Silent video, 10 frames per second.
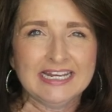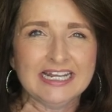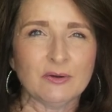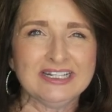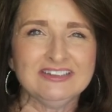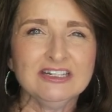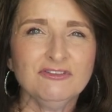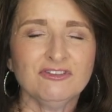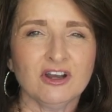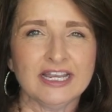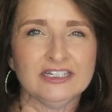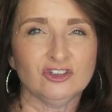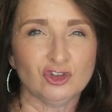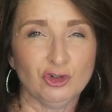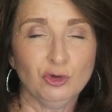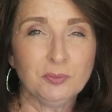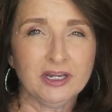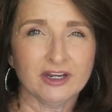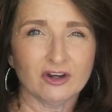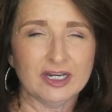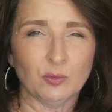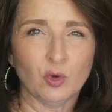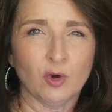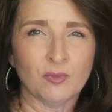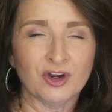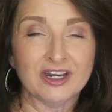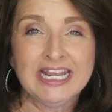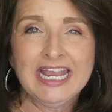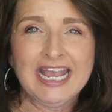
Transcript: Now I did find two pair at Walmart,